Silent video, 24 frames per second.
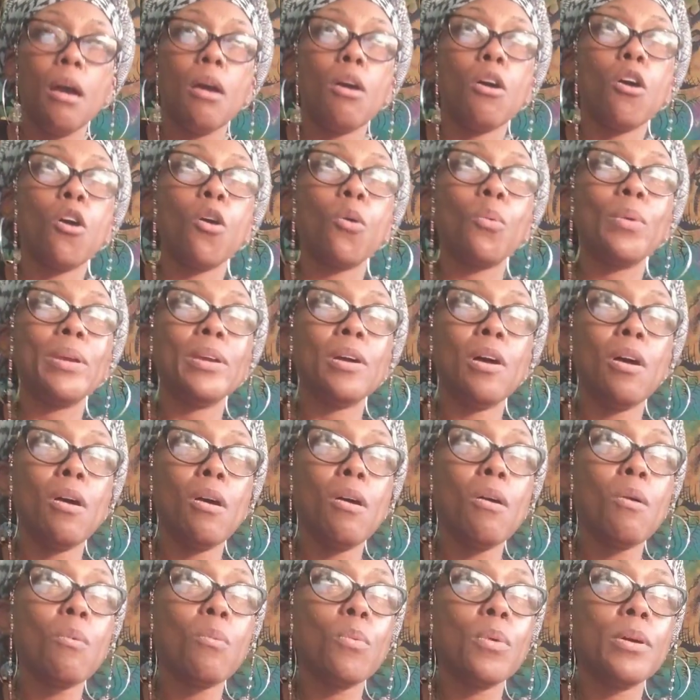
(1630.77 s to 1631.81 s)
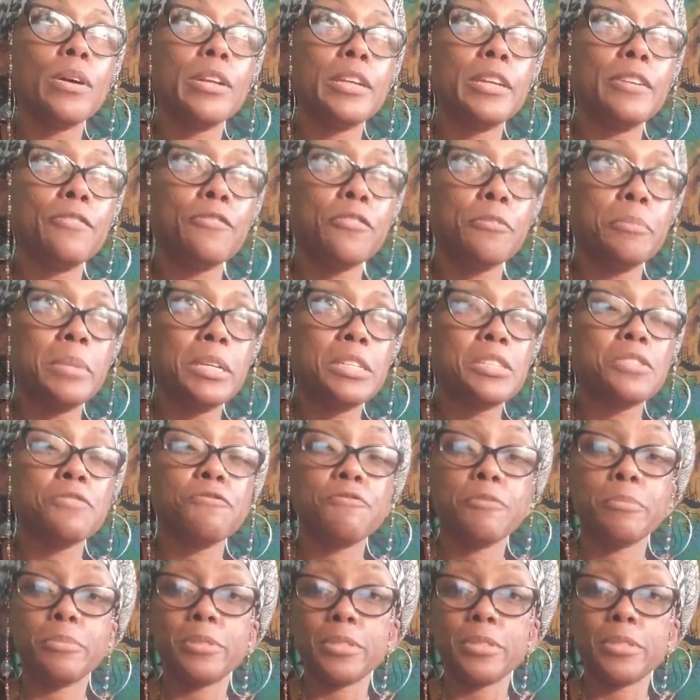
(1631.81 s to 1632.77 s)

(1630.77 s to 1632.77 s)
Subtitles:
or we all want information from